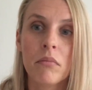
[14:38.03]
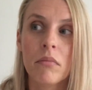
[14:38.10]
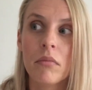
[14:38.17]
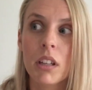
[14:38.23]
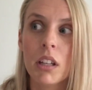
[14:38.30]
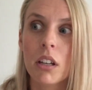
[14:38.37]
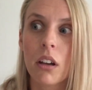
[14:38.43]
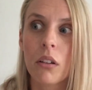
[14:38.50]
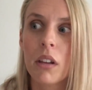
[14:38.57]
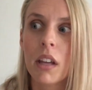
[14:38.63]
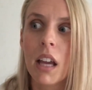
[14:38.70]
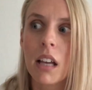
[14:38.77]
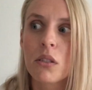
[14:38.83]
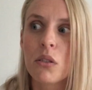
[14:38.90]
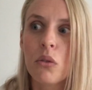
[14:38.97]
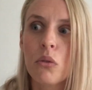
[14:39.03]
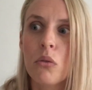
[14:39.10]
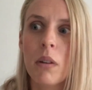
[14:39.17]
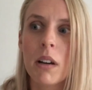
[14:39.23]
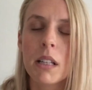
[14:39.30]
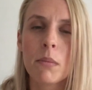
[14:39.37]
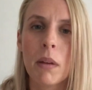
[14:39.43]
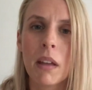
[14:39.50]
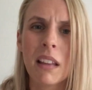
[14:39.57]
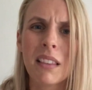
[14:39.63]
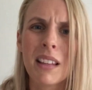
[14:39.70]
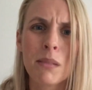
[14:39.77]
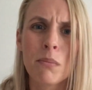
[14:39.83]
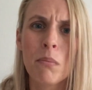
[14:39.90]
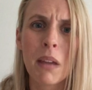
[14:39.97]
you know, he hasn't always been
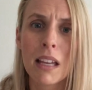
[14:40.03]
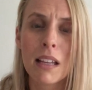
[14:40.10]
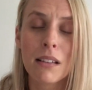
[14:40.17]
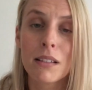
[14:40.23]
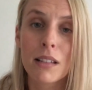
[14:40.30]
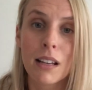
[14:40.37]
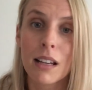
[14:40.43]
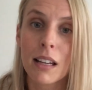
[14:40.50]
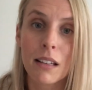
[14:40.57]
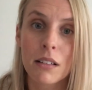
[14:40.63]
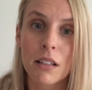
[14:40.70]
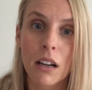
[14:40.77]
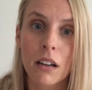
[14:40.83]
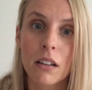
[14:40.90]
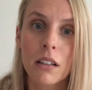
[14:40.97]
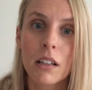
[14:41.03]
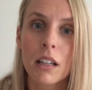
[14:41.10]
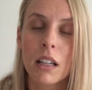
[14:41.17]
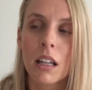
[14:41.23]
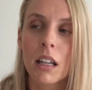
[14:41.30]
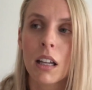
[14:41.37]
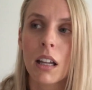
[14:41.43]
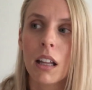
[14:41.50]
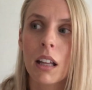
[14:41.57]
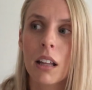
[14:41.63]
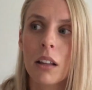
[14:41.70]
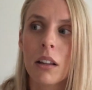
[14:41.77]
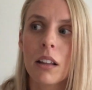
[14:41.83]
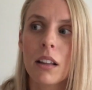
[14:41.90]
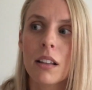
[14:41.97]
this mean to Linda.
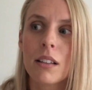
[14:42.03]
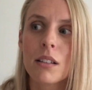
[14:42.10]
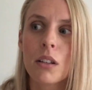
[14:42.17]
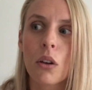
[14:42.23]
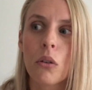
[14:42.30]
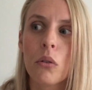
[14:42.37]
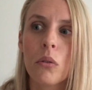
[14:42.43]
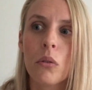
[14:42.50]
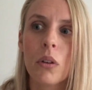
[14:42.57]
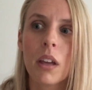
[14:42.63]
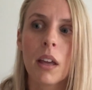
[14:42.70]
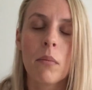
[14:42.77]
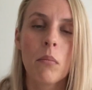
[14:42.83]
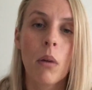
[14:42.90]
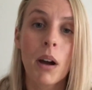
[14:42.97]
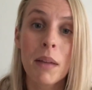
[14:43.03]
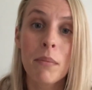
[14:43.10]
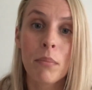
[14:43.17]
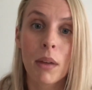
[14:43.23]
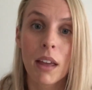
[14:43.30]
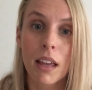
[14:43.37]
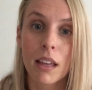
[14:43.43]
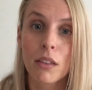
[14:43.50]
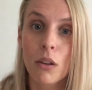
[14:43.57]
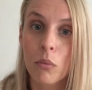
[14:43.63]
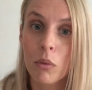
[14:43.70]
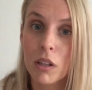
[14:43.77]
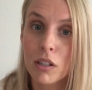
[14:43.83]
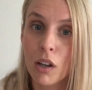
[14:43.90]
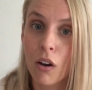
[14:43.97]
So it might be that
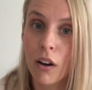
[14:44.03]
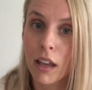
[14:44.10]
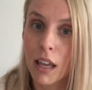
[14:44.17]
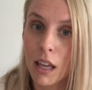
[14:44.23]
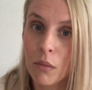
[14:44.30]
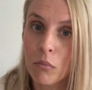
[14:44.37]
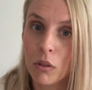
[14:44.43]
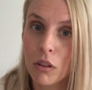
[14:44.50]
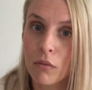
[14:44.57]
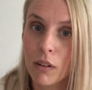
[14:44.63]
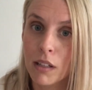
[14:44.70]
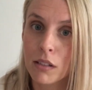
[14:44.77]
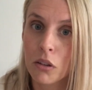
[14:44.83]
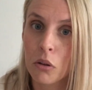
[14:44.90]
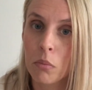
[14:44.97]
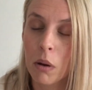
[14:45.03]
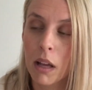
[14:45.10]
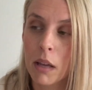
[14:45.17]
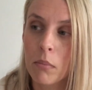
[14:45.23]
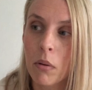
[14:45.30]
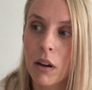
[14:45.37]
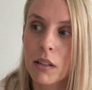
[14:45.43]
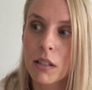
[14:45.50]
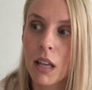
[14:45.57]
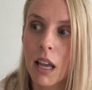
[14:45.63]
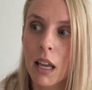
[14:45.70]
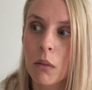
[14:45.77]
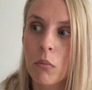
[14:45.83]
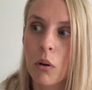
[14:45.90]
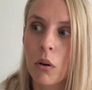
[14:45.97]
we tie it in with the rest of the play by
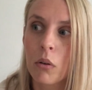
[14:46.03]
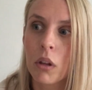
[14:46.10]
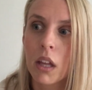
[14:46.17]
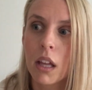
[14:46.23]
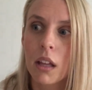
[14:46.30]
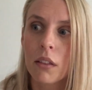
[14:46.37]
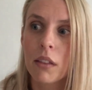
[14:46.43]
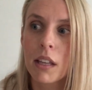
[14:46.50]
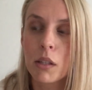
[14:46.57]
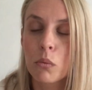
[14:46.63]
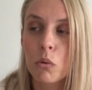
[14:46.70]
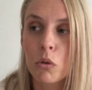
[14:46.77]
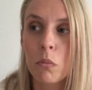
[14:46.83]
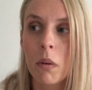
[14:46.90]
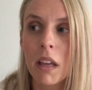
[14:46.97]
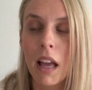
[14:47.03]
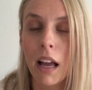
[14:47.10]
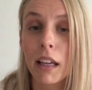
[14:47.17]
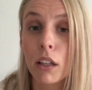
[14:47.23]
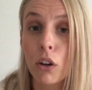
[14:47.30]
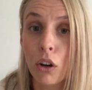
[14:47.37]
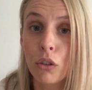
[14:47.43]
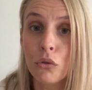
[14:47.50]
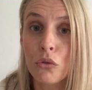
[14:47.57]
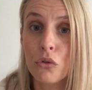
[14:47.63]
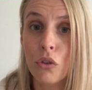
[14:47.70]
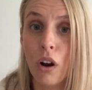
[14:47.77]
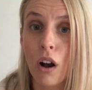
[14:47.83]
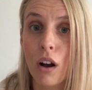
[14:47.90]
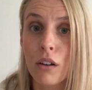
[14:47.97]
saying, well, this would be a
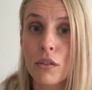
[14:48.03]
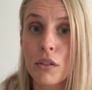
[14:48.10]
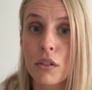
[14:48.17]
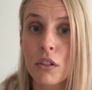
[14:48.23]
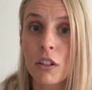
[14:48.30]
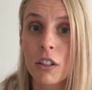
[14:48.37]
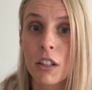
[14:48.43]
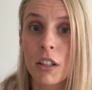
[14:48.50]
contrast